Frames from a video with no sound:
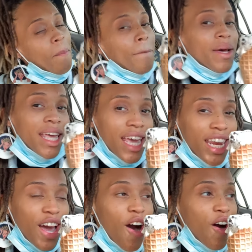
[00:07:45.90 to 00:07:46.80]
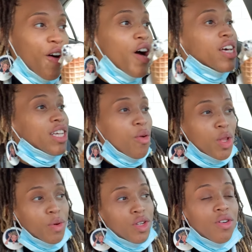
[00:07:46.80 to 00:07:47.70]
bikini haul, so I
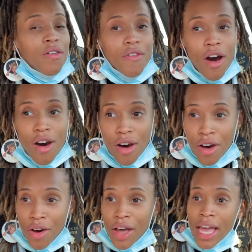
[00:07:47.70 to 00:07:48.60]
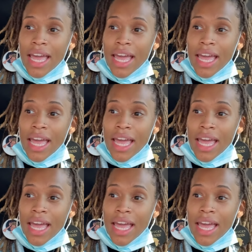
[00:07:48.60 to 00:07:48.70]
really want to do a fall haul.